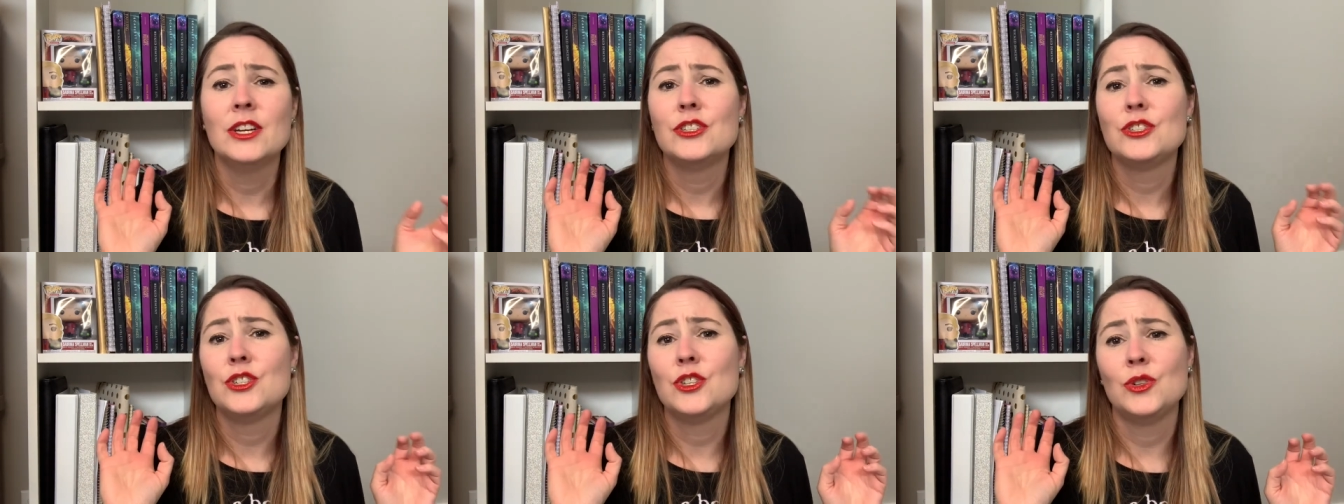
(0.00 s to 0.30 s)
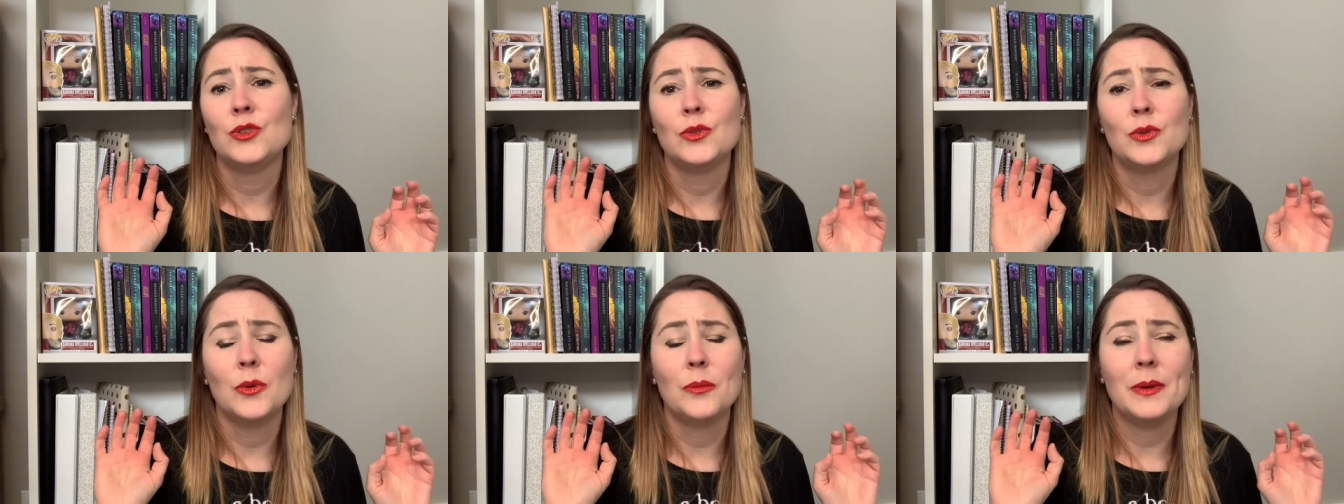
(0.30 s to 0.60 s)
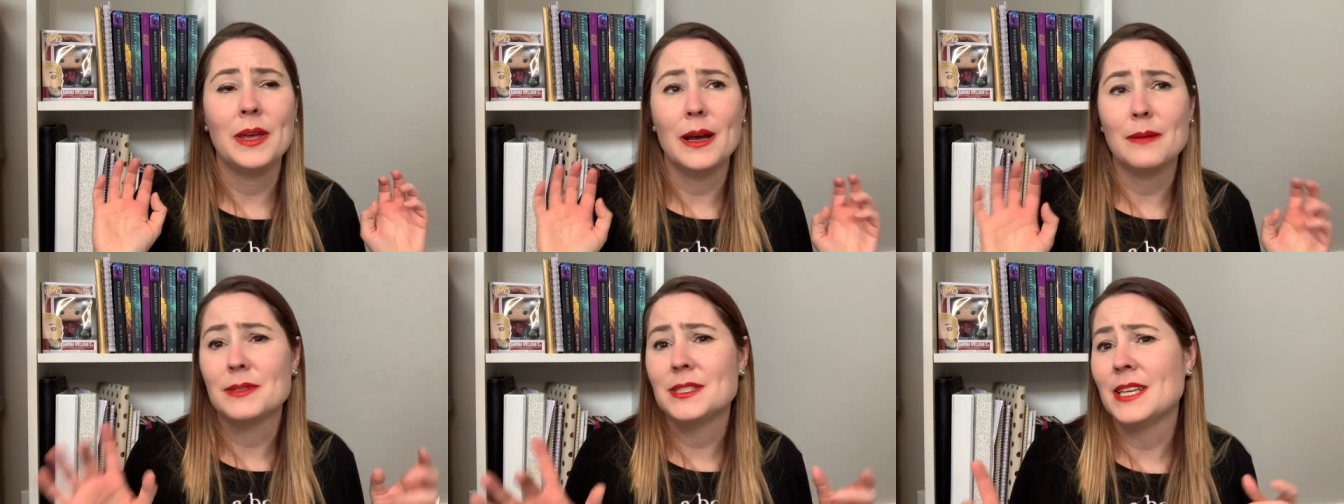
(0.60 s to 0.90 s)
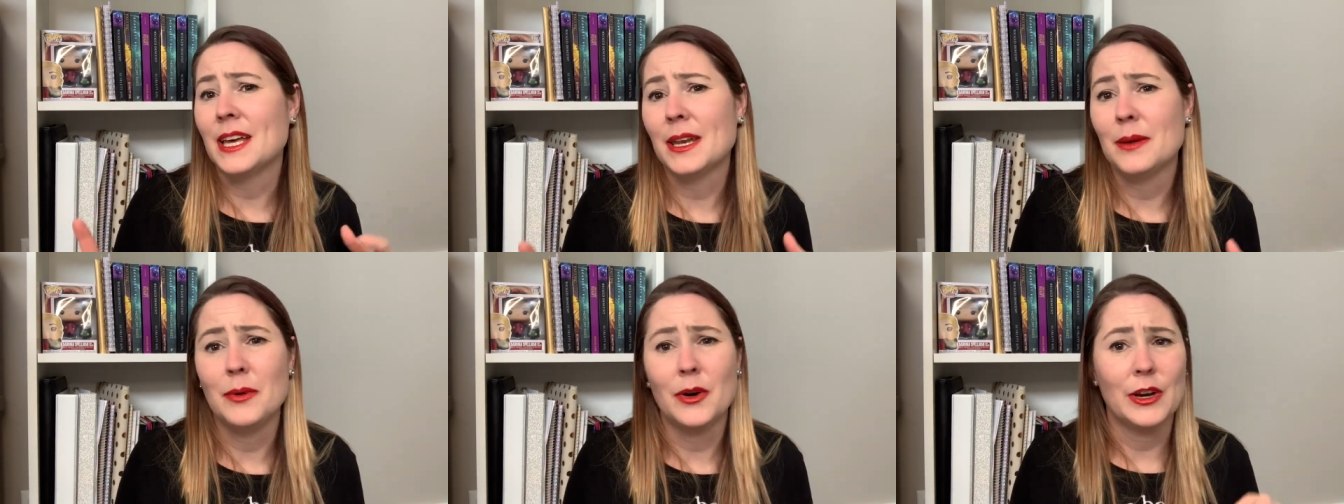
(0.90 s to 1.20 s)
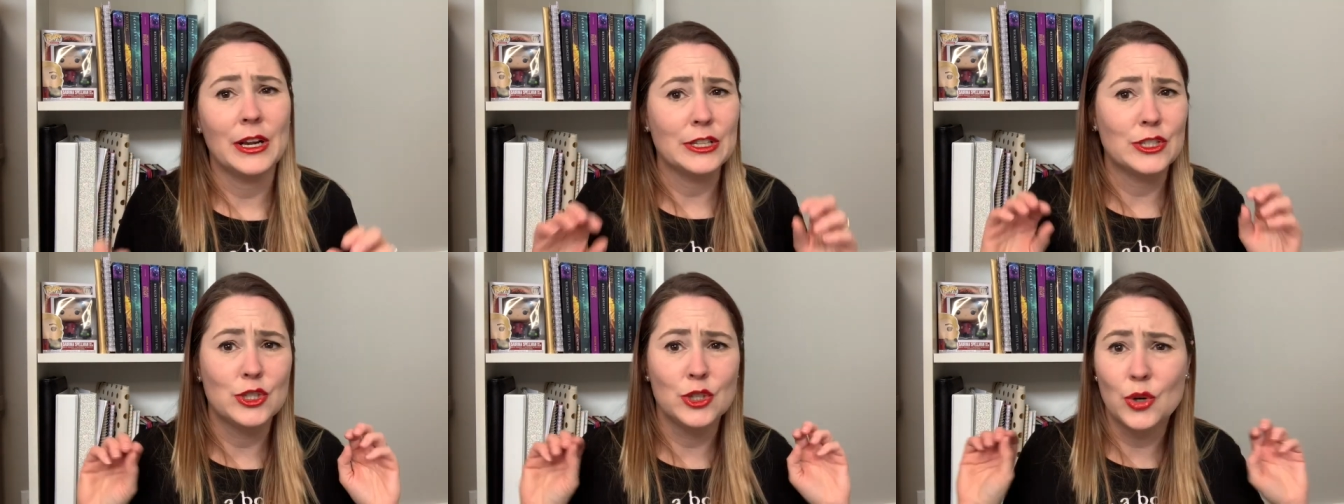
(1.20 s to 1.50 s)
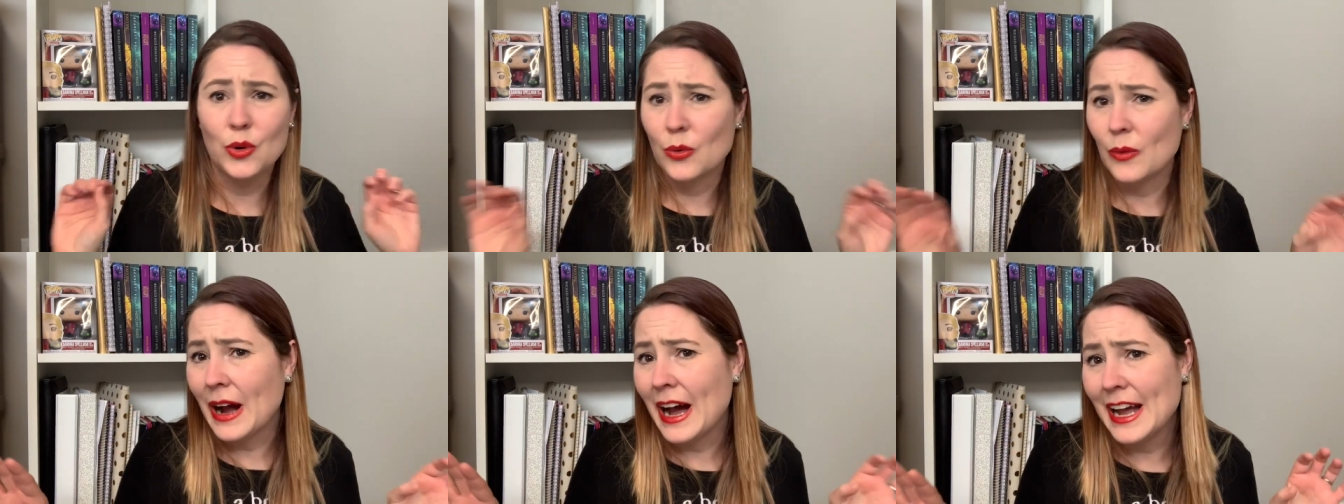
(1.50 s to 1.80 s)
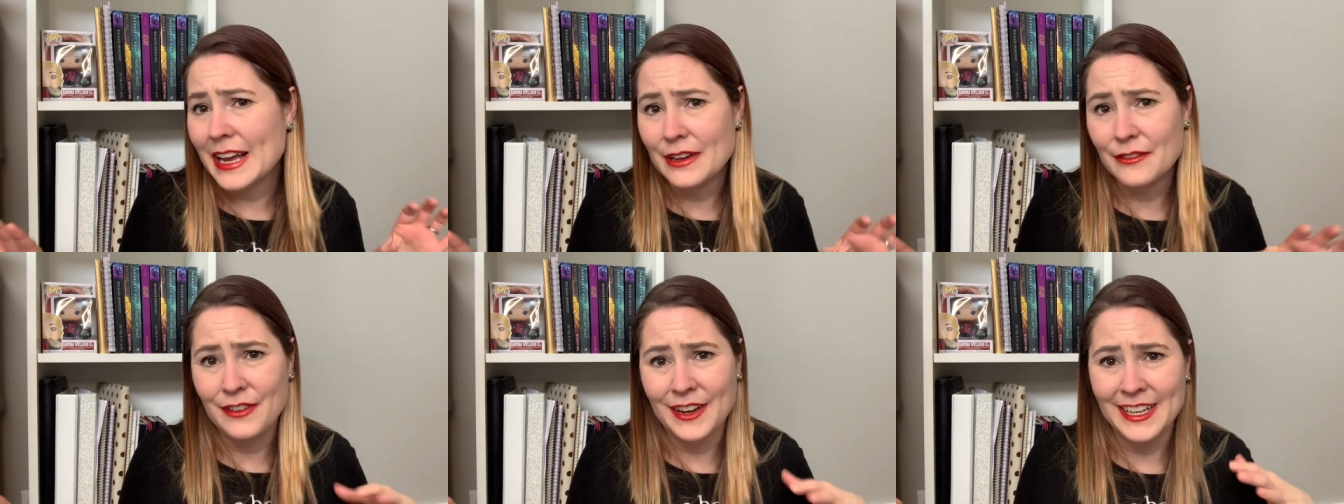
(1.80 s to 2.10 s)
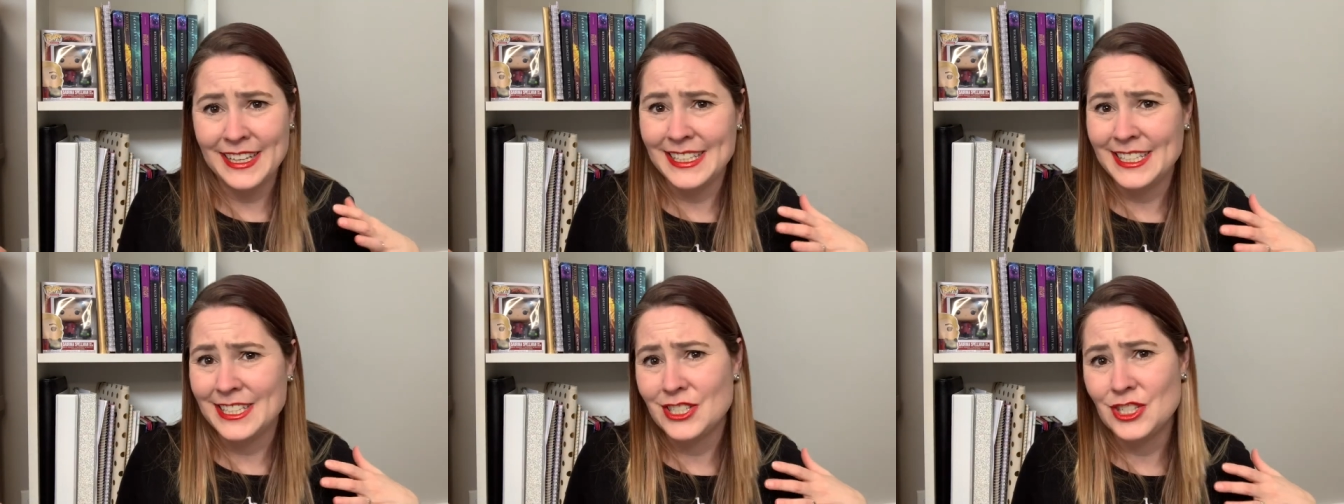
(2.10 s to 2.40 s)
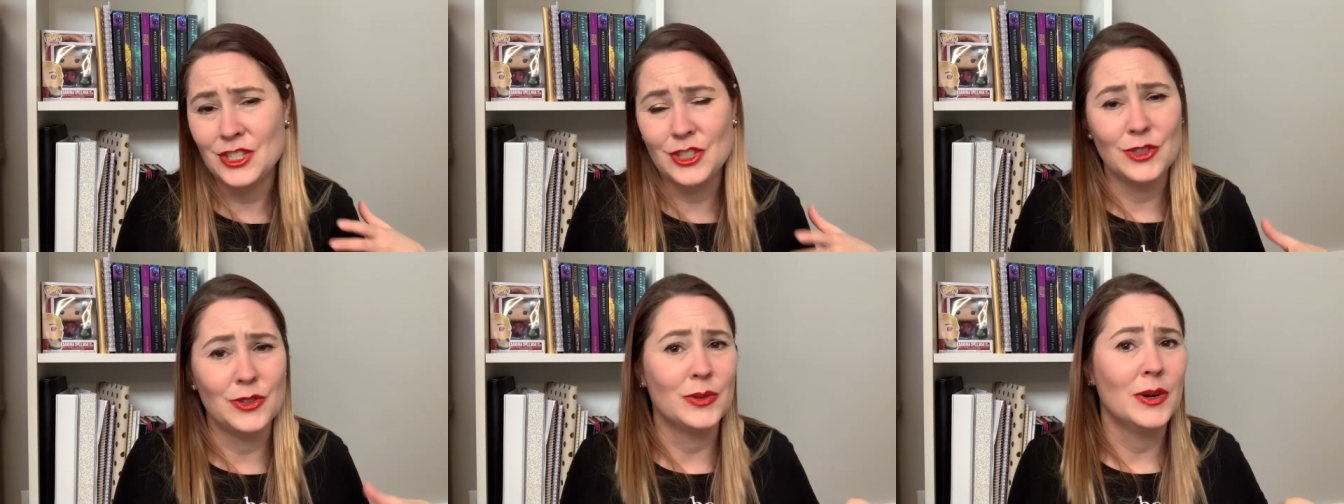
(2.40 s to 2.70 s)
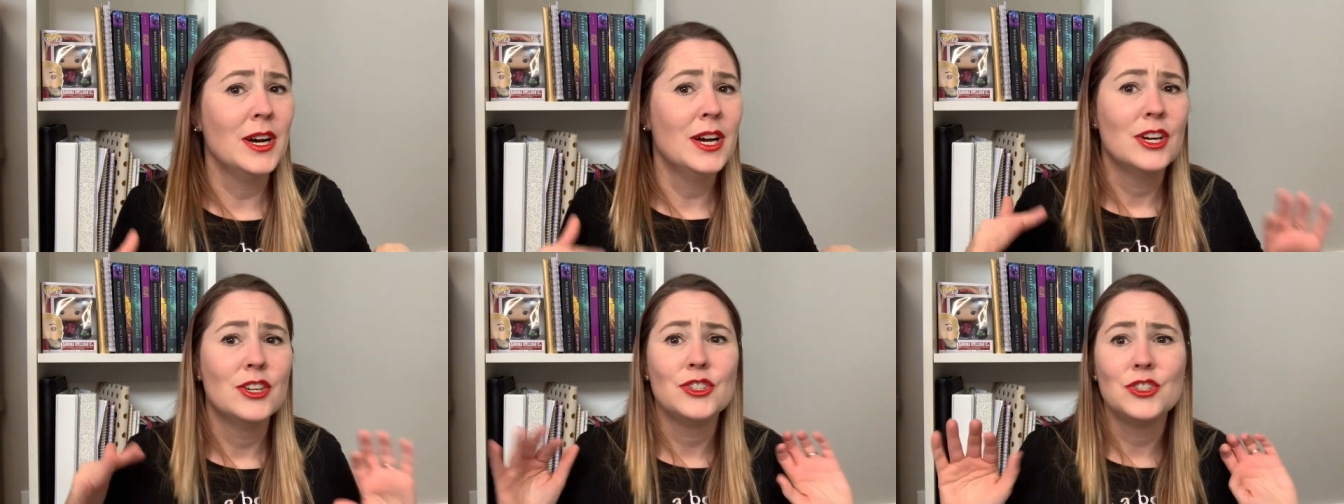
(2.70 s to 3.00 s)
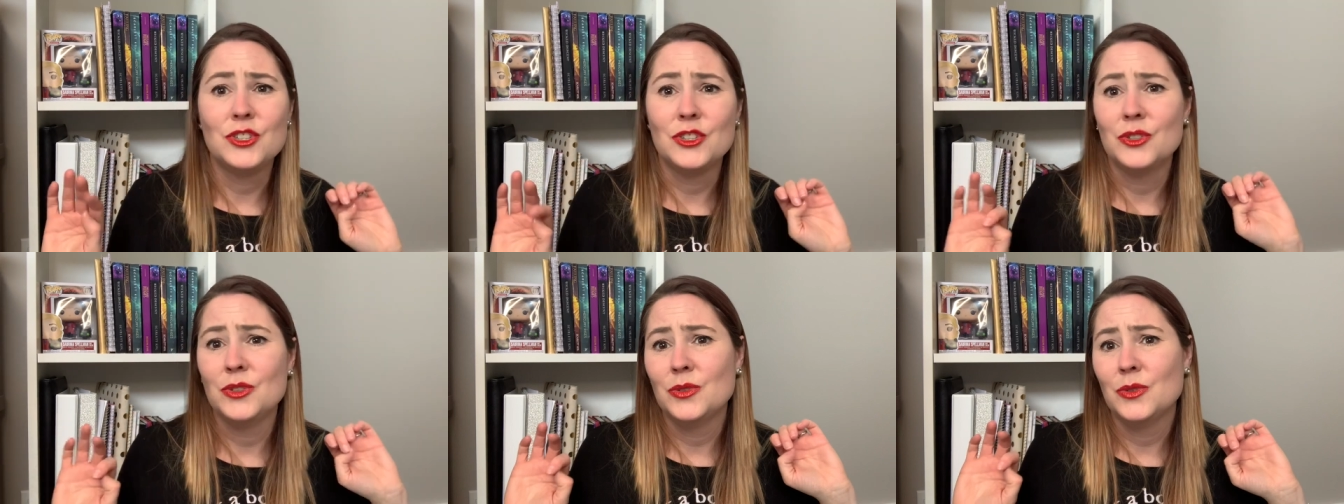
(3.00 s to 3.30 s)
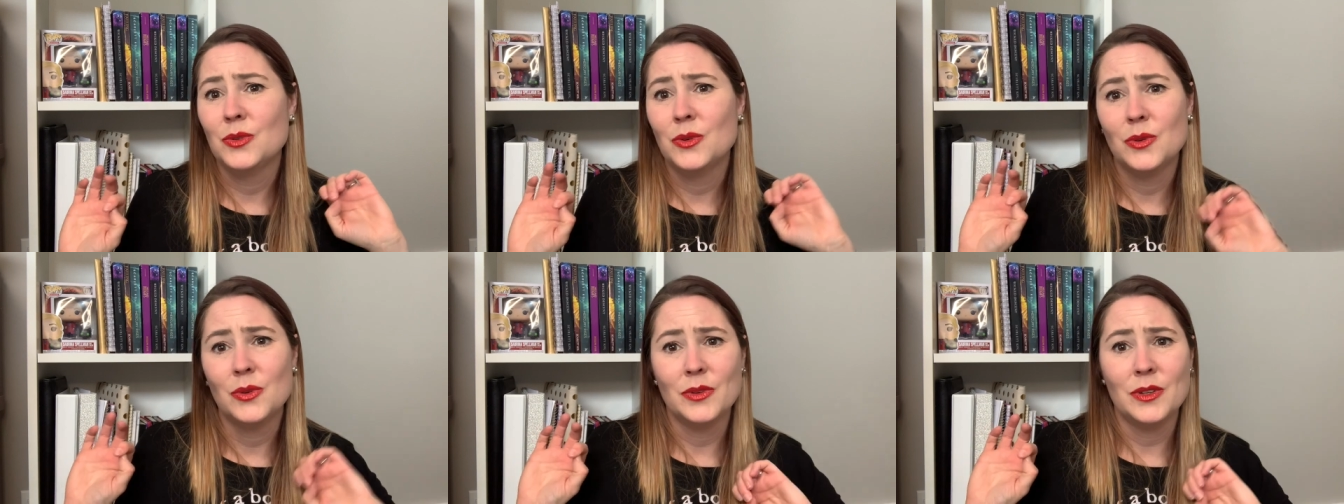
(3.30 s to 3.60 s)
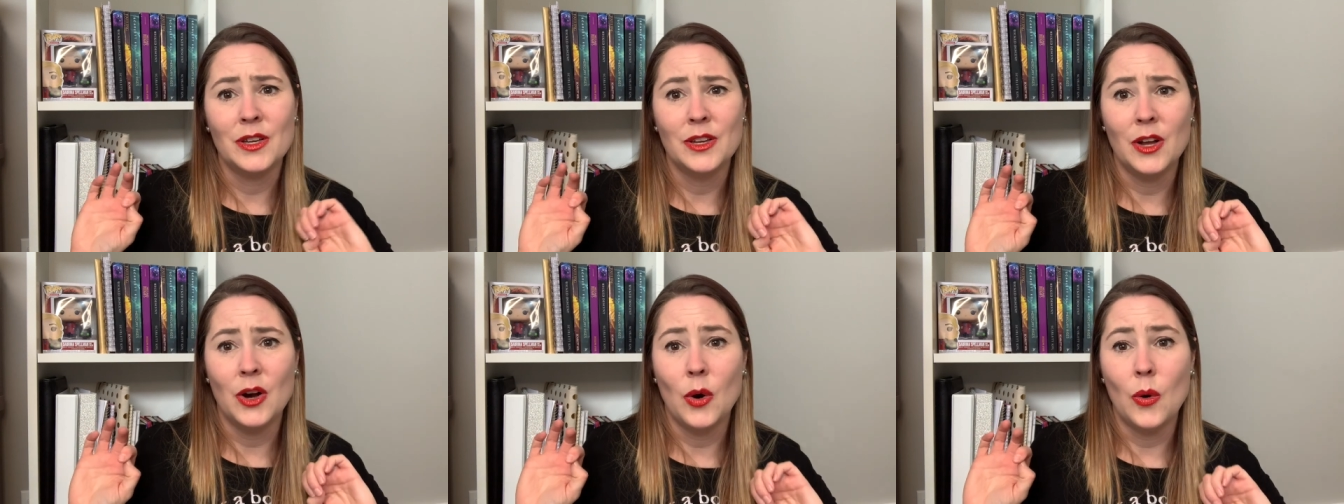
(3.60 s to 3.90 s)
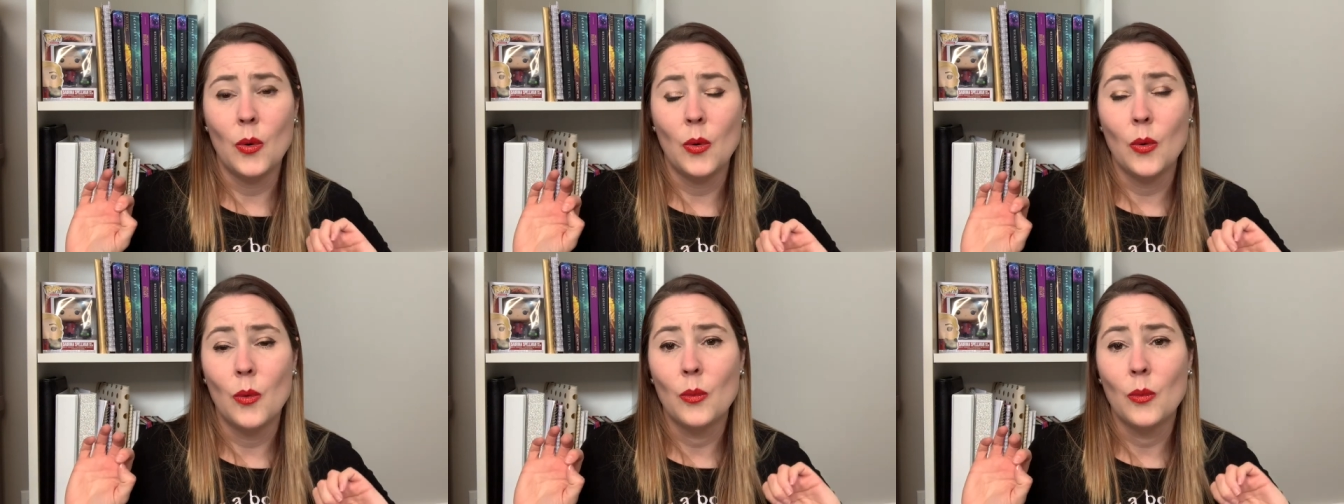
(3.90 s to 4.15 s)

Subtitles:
to be upset about it, to cry if I need to